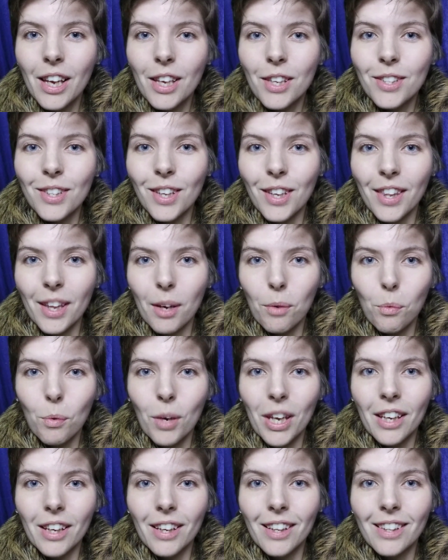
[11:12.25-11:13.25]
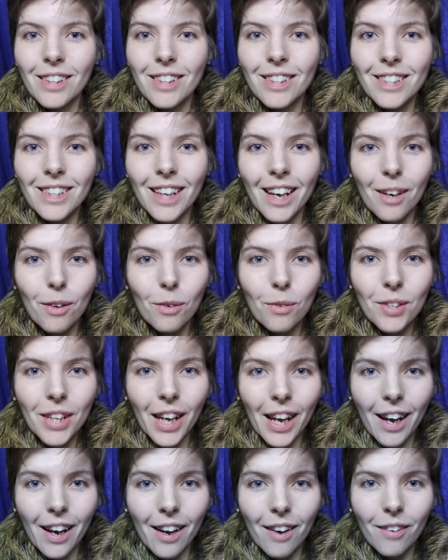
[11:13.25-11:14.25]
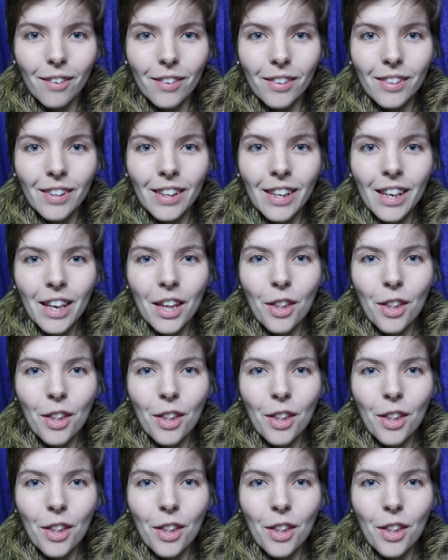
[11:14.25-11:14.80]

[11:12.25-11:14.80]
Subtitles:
so that we can sound out